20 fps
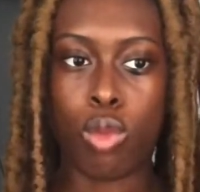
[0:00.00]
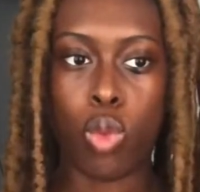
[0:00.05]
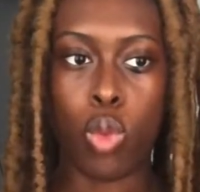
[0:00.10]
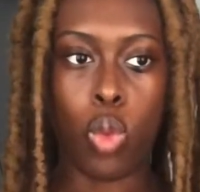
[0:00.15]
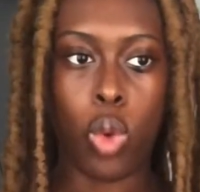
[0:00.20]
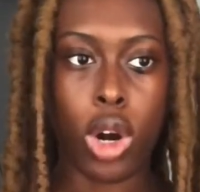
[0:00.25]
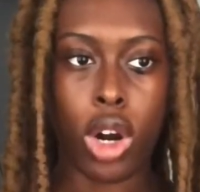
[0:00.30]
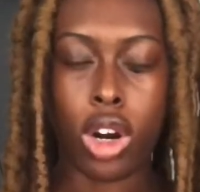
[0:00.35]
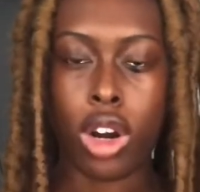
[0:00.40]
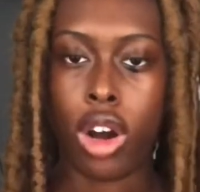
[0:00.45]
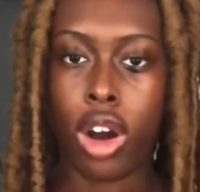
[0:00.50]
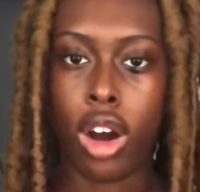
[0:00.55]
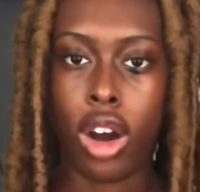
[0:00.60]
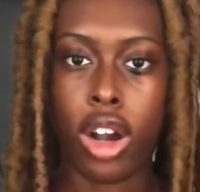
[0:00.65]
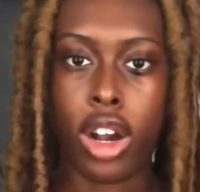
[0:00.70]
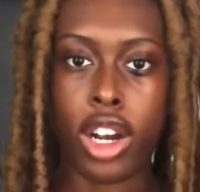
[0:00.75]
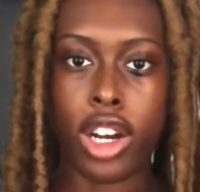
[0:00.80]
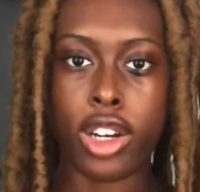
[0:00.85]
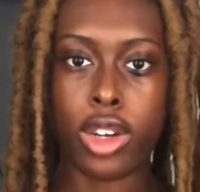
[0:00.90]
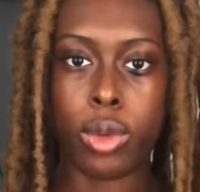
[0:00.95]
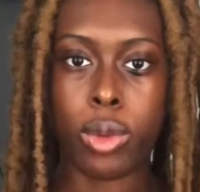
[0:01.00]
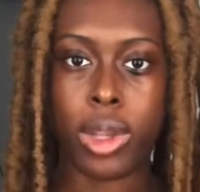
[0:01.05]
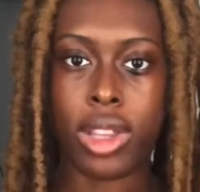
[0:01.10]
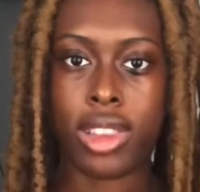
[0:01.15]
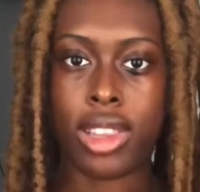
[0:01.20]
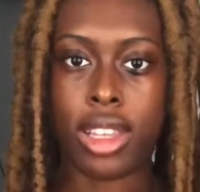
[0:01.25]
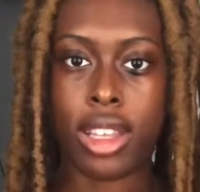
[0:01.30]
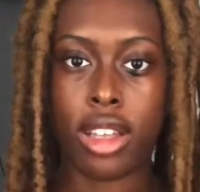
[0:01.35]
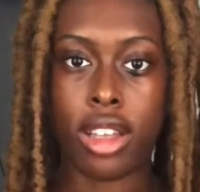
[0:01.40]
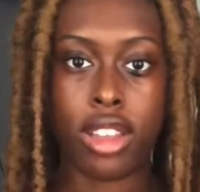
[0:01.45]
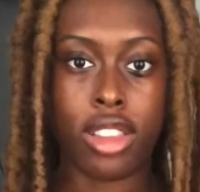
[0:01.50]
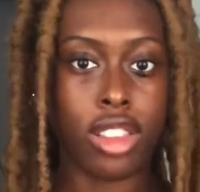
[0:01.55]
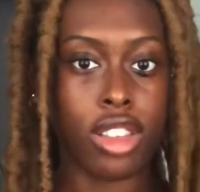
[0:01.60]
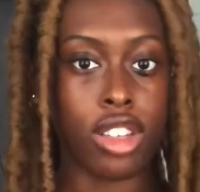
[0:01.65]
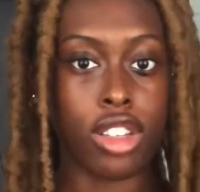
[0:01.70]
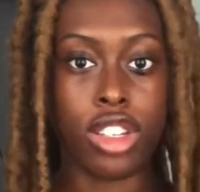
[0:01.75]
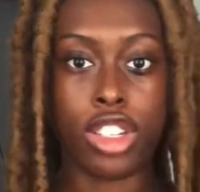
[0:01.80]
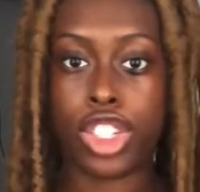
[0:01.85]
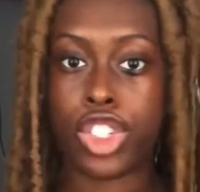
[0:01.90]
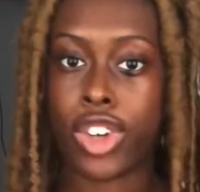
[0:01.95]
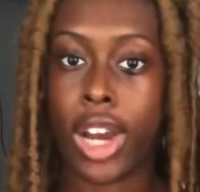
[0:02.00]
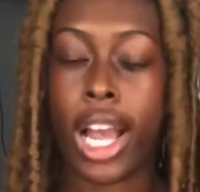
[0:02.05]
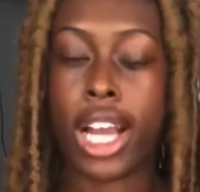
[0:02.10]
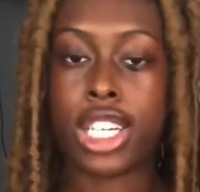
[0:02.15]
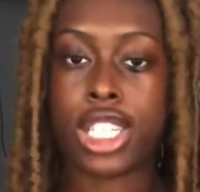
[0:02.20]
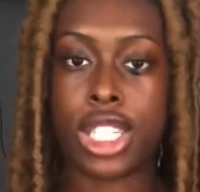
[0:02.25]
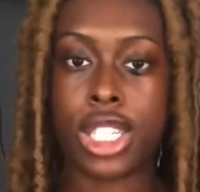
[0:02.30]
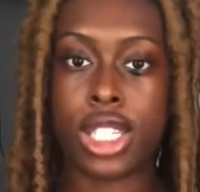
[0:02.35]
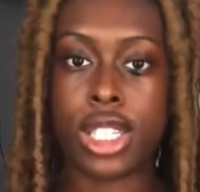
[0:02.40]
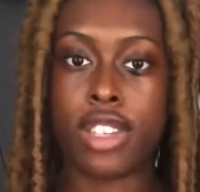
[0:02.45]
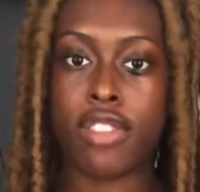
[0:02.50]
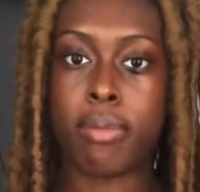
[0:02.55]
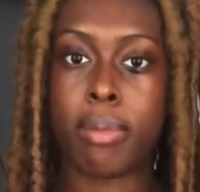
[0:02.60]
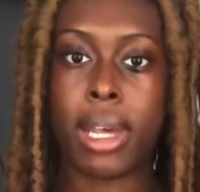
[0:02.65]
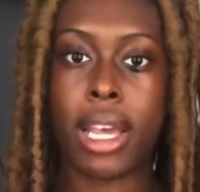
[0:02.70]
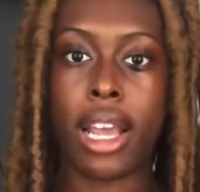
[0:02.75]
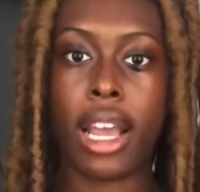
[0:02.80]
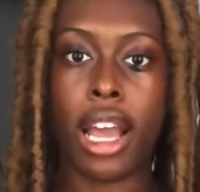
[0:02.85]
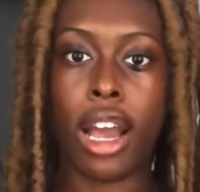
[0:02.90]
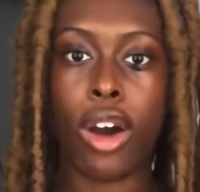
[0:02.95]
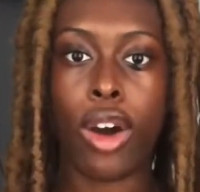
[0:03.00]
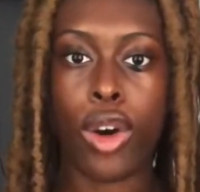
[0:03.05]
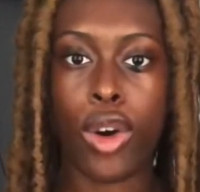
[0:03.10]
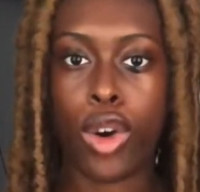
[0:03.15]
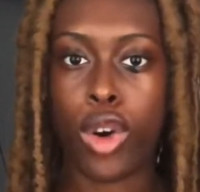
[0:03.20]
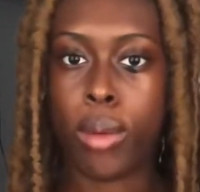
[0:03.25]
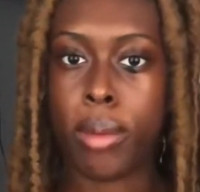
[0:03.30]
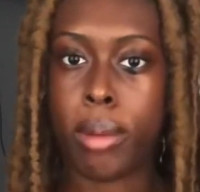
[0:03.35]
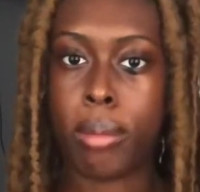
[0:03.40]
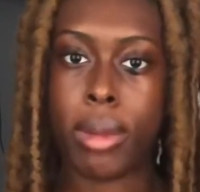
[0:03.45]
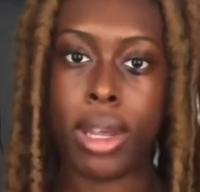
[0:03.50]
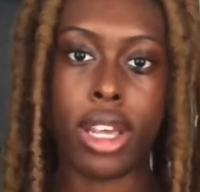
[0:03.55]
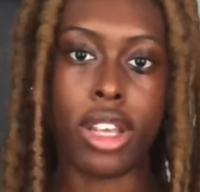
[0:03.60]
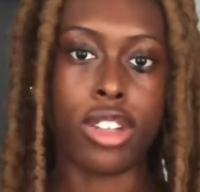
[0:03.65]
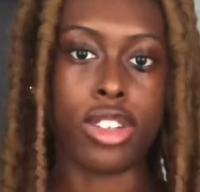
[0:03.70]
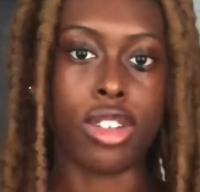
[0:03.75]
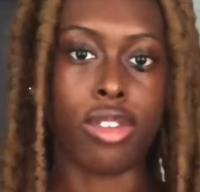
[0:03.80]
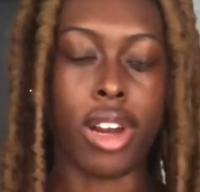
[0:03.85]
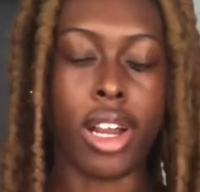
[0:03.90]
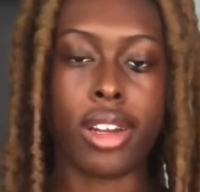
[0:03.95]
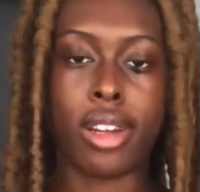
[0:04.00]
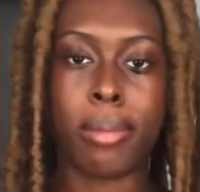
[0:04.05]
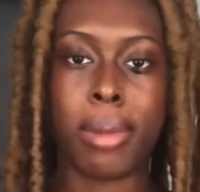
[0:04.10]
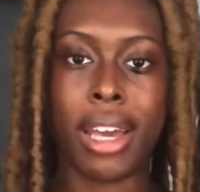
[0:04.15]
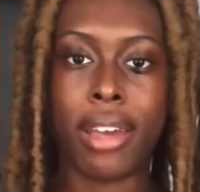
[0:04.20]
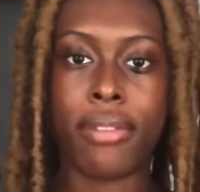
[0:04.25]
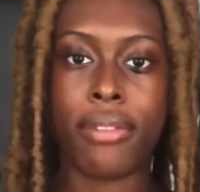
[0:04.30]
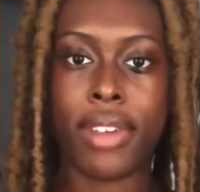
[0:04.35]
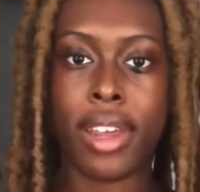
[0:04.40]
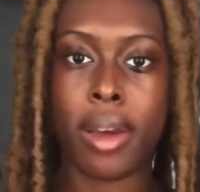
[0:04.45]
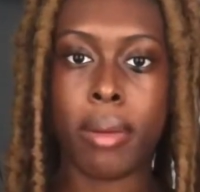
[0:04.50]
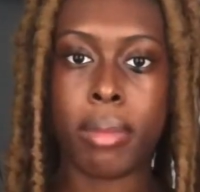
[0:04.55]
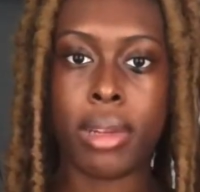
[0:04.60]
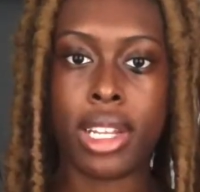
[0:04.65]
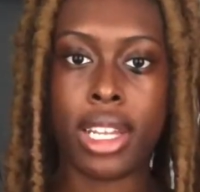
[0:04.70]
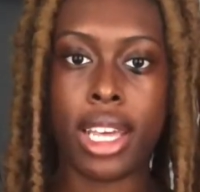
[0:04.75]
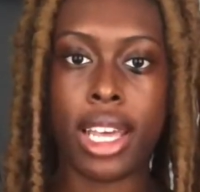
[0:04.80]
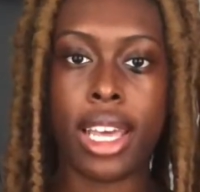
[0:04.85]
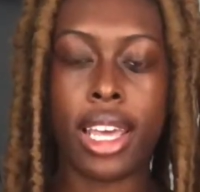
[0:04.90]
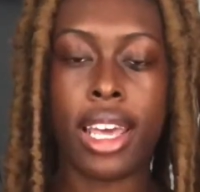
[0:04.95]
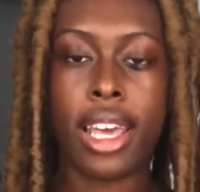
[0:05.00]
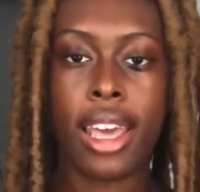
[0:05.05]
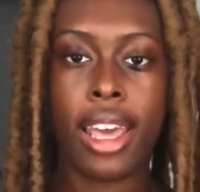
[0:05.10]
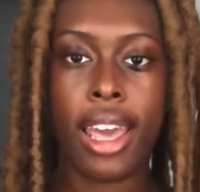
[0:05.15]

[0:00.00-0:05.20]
work hard with the, the distractions of being at home and being surrounded by family,